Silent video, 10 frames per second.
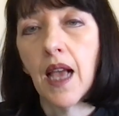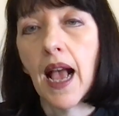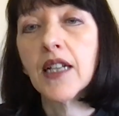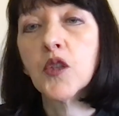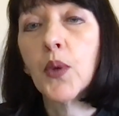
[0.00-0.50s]

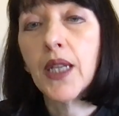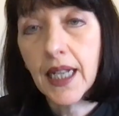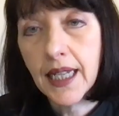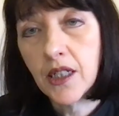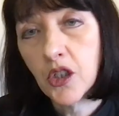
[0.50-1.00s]
As we
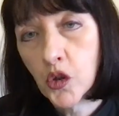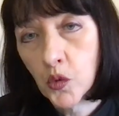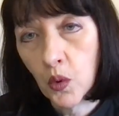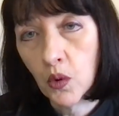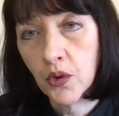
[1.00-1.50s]
lean
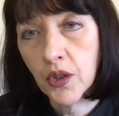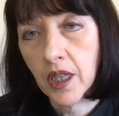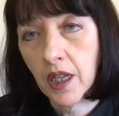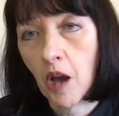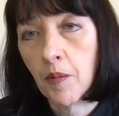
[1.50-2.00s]
towards
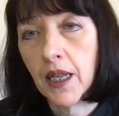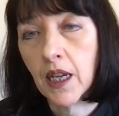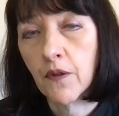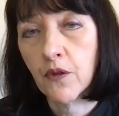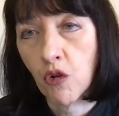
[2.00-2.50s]
the coming
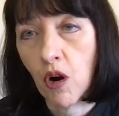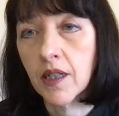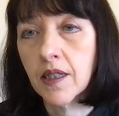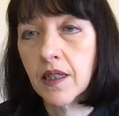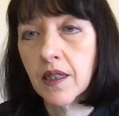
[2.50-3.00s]
of
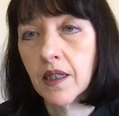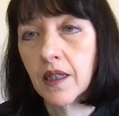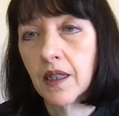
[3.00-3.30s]
Christ,